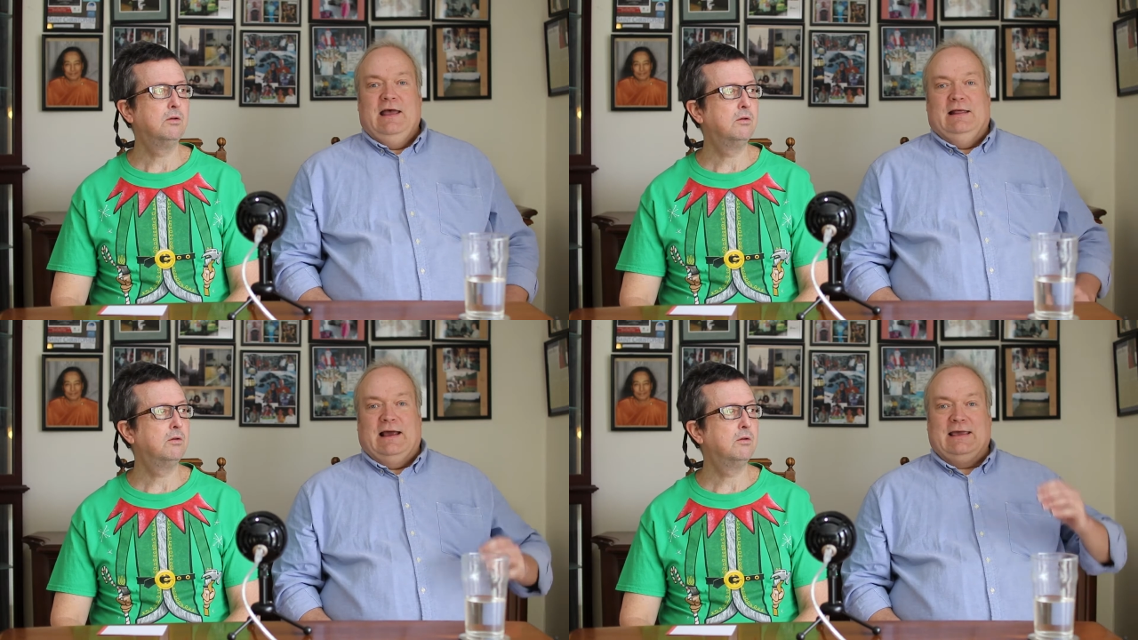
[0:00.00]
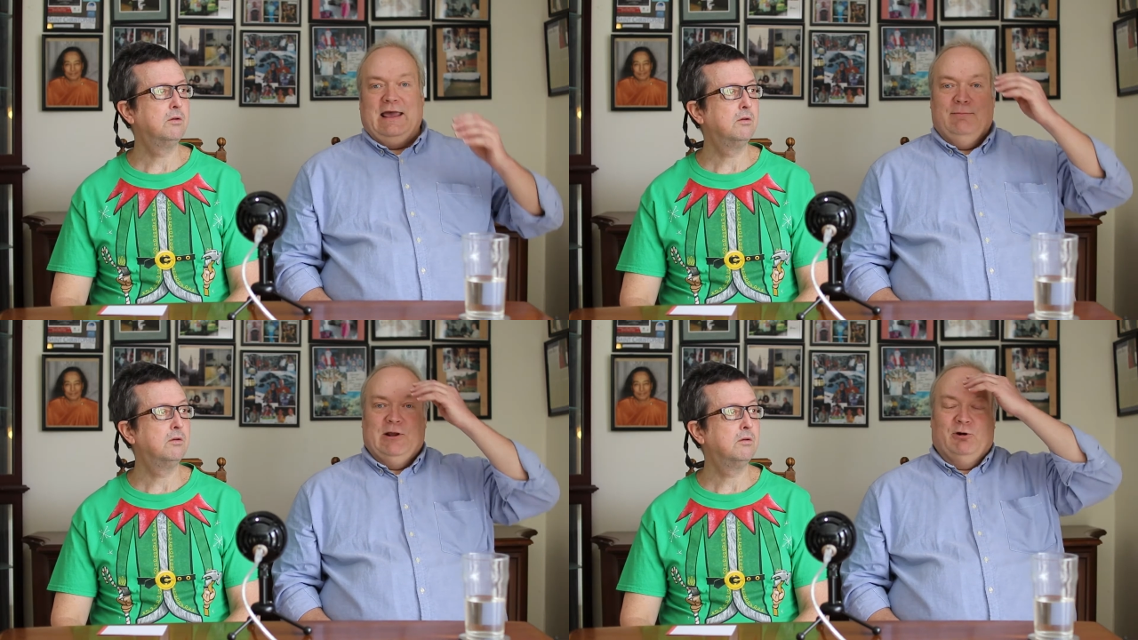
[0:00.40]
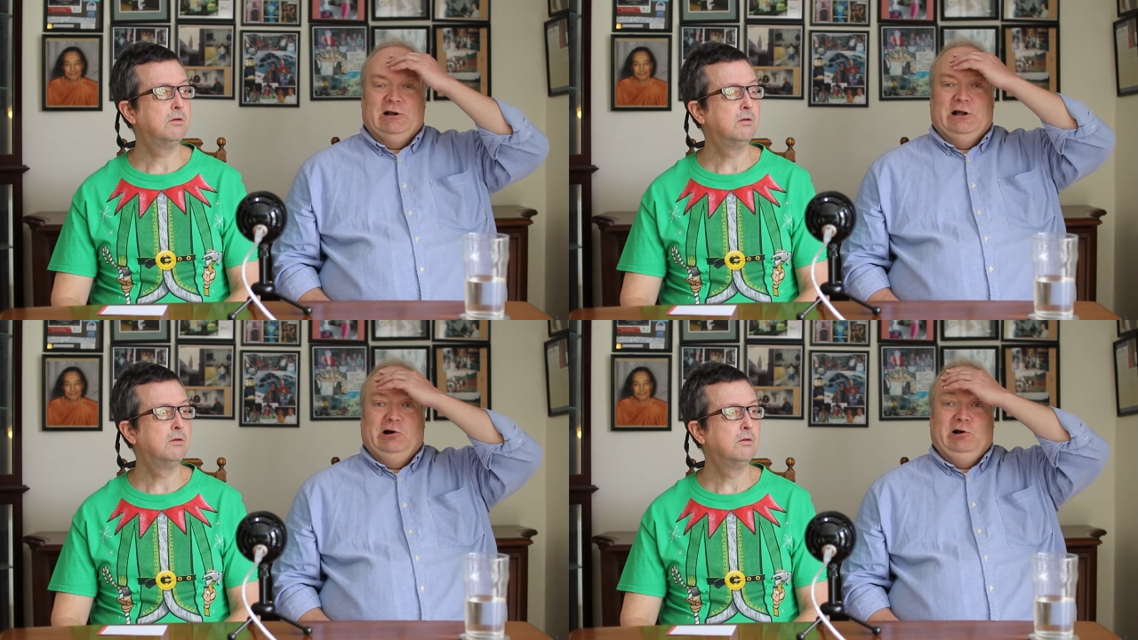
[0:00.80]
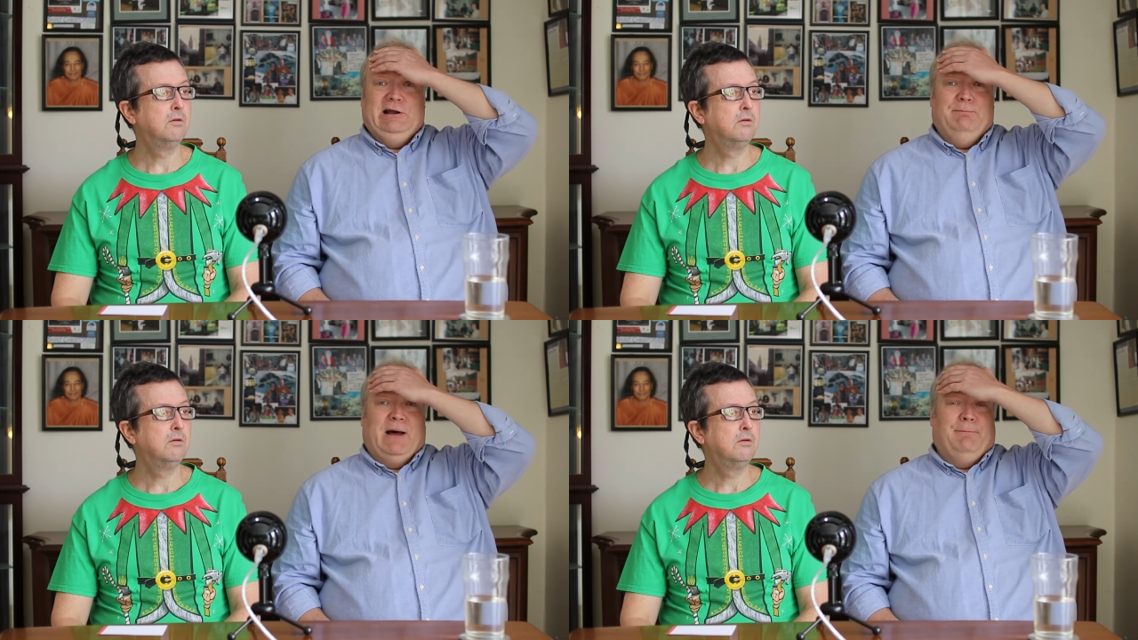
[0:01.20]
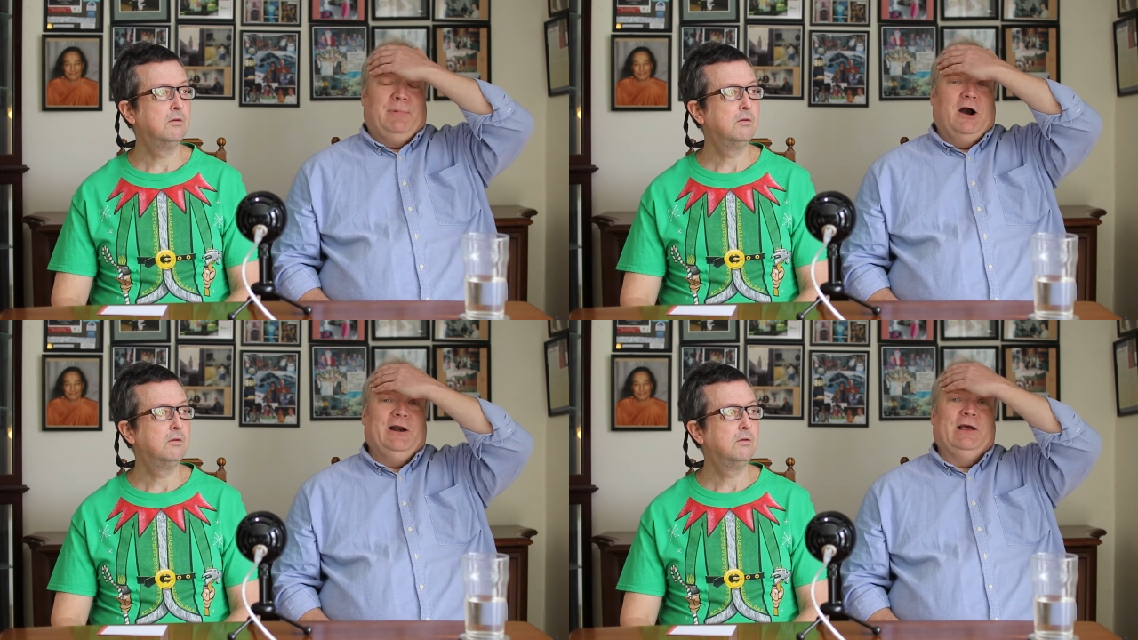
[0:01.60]
Speaker 1: that game they were literally
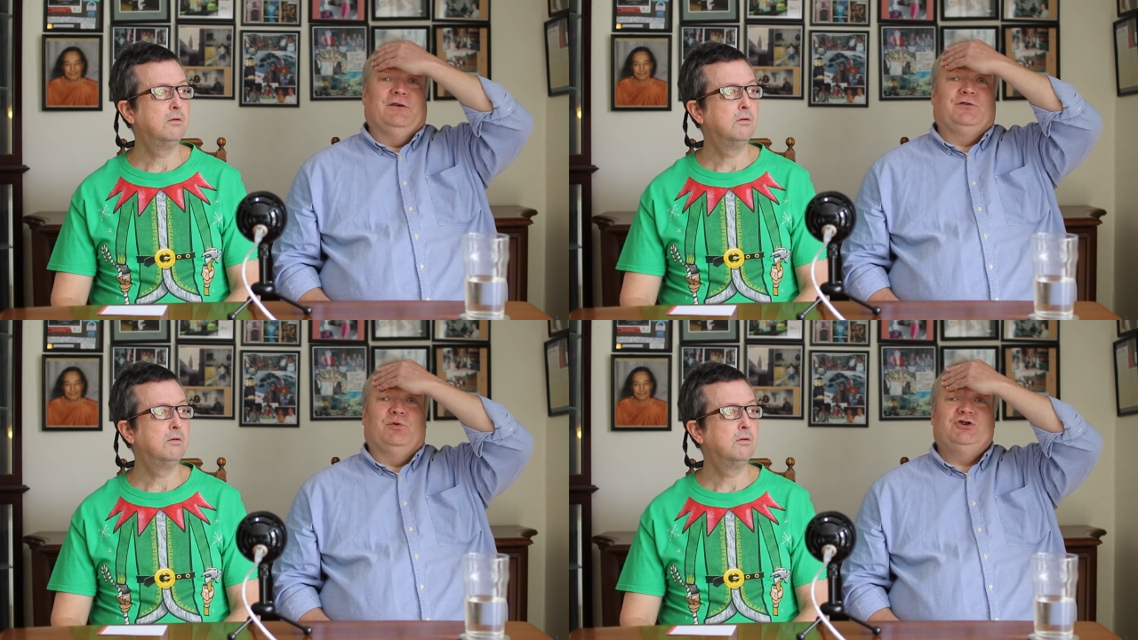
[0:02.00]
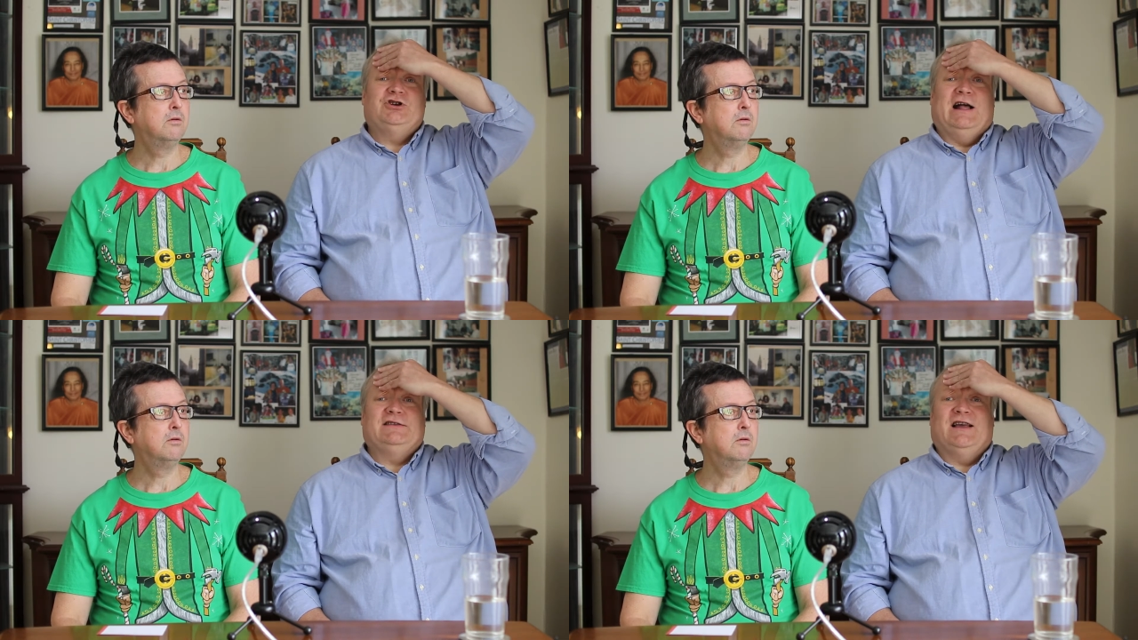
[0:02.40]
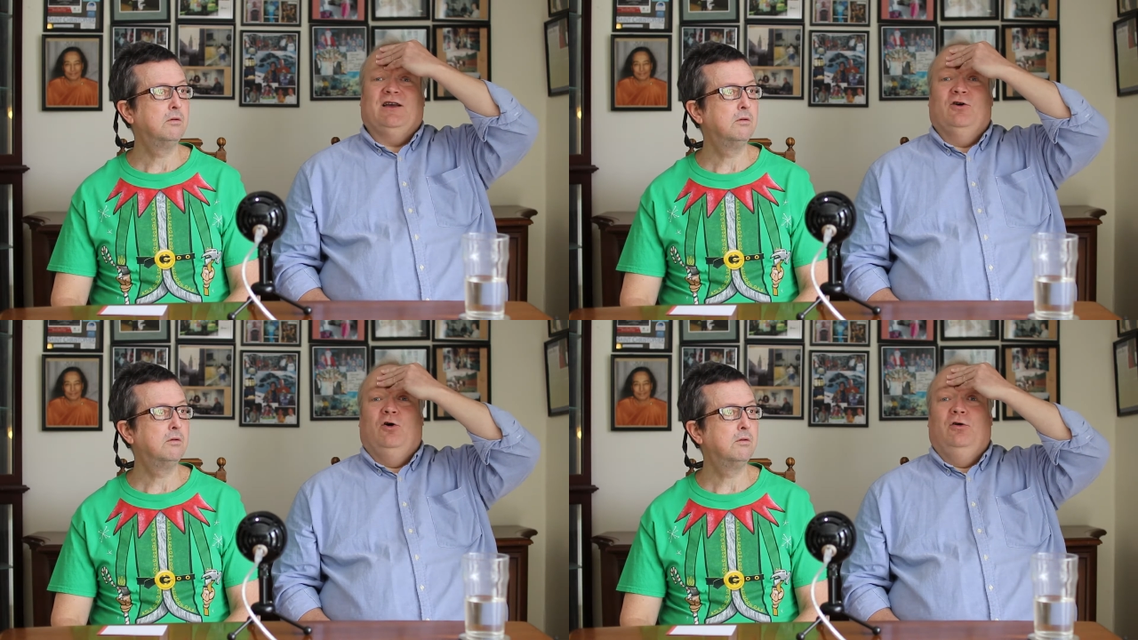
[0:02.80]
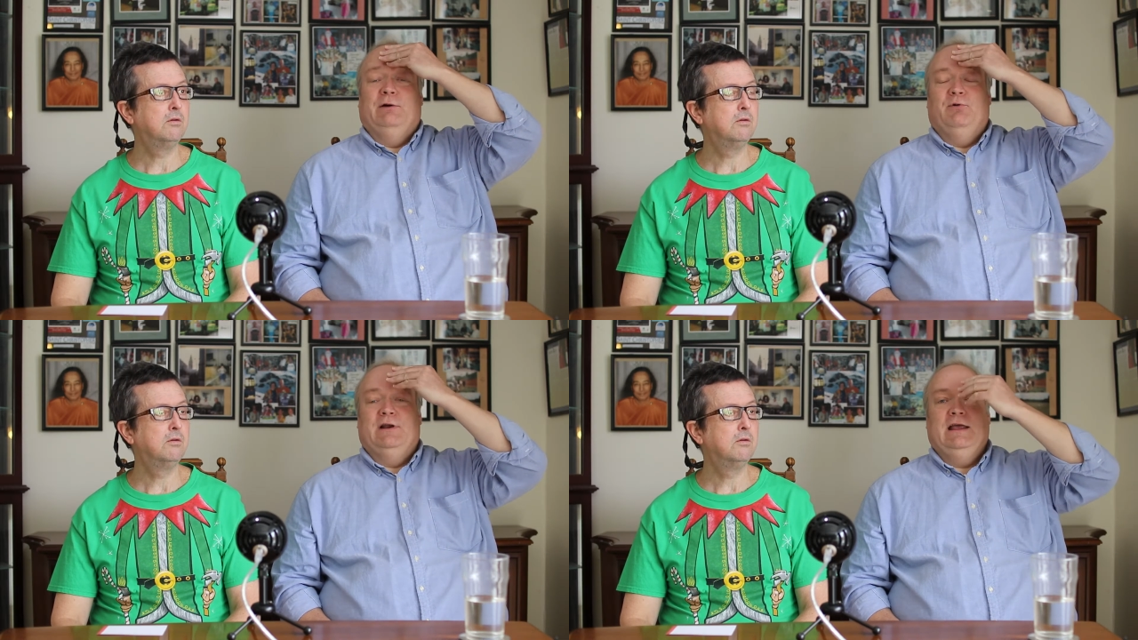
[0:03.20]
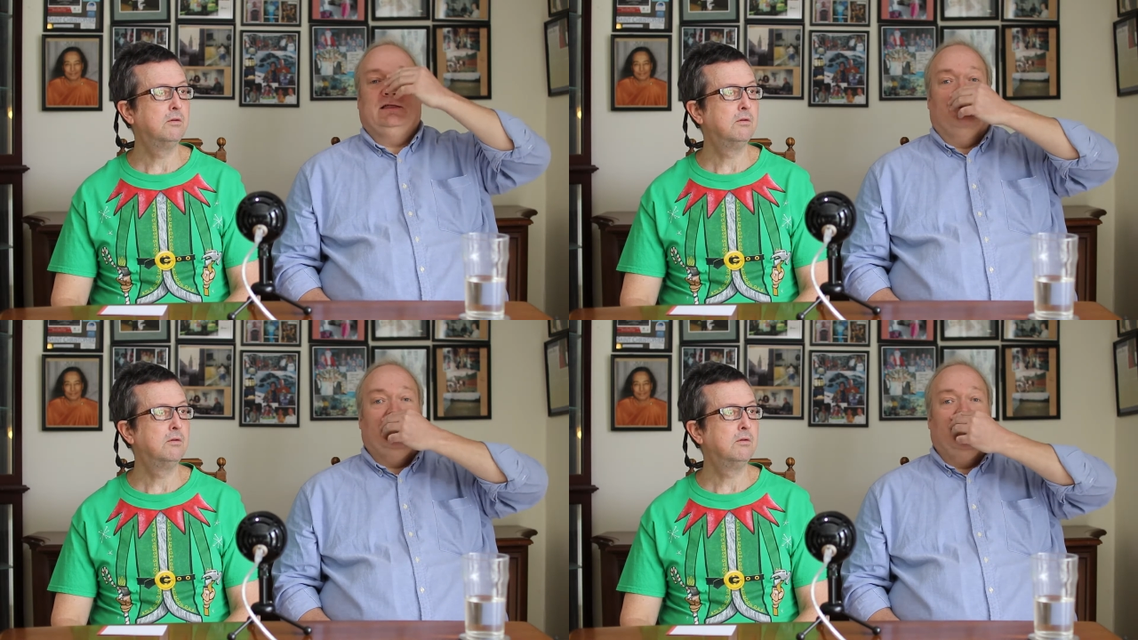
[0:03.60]
bombarding us with shots on goal that would hit
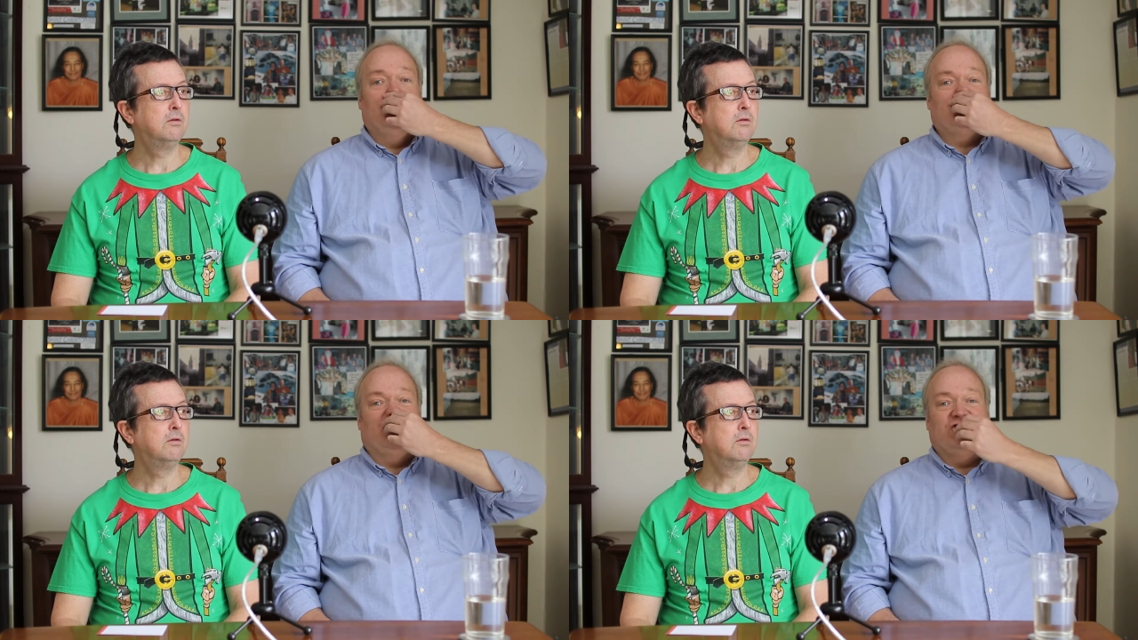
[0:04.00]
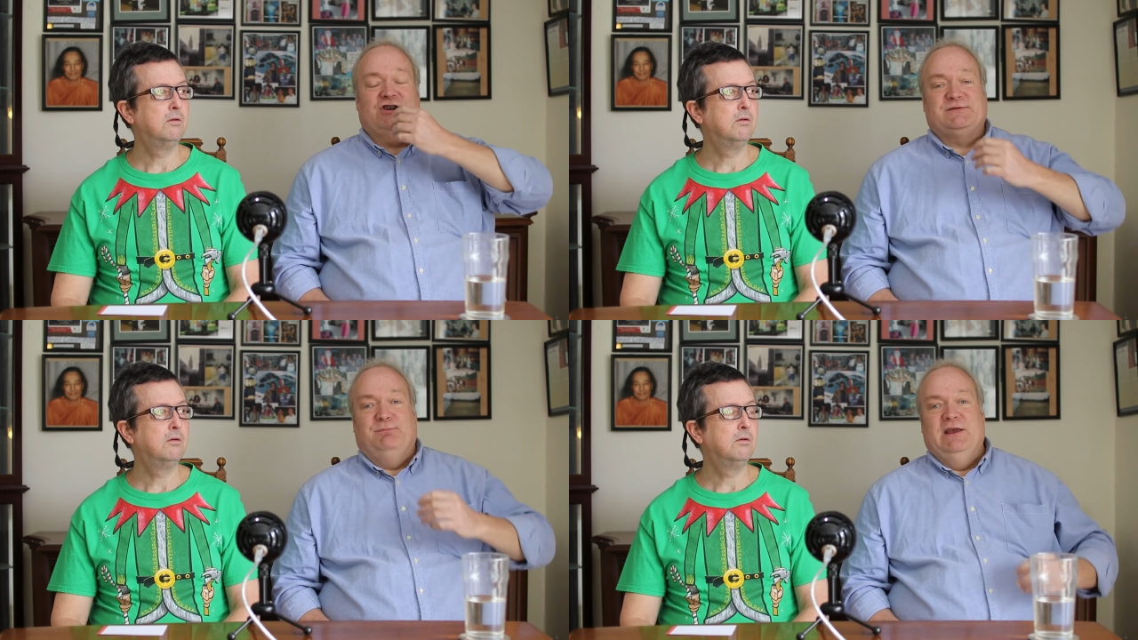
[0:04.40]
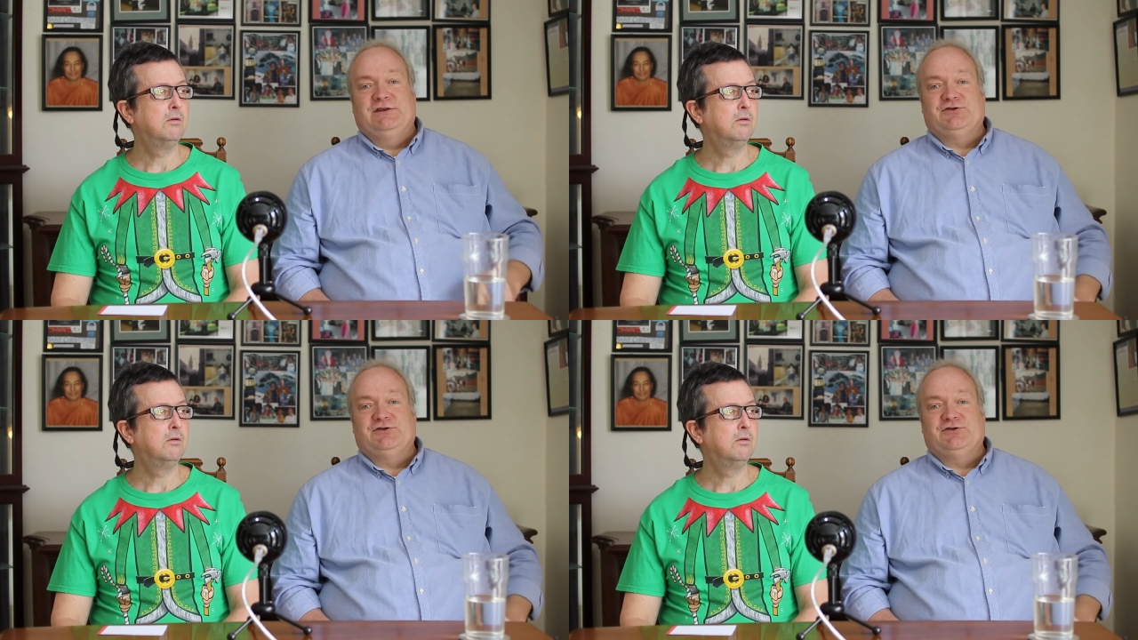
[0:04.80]
the post or just miss.